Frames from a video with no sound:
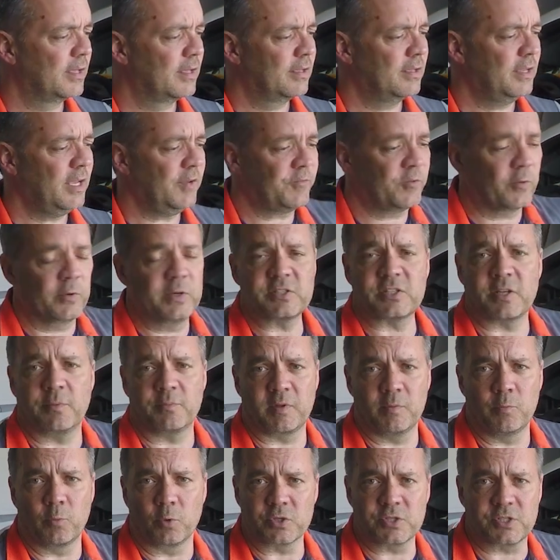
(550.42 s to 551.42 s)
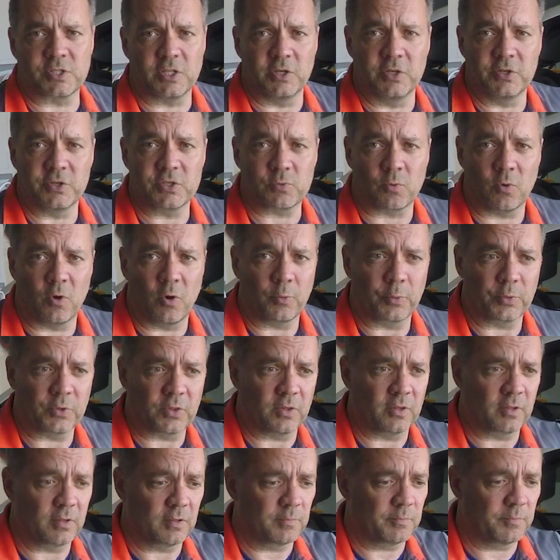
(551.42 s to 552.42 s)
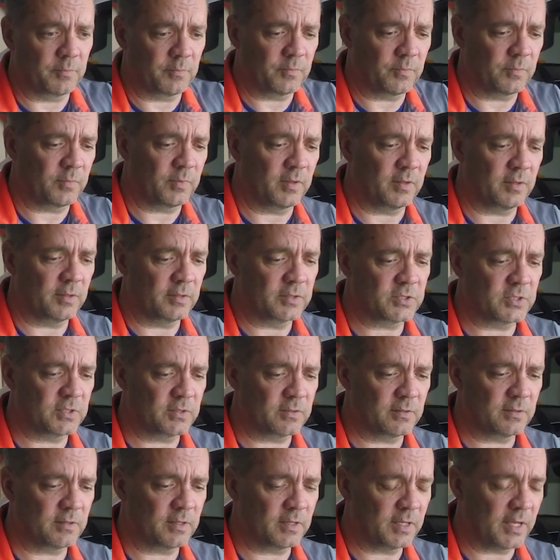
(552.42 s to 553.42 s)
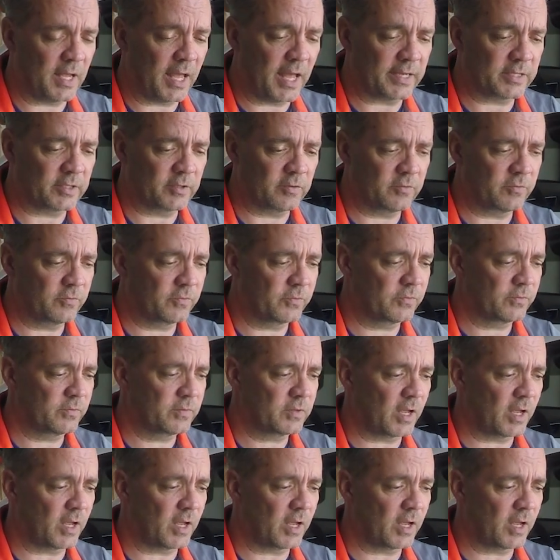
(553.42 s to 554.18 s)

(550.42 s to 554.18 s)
If there is something more serious wrong with the active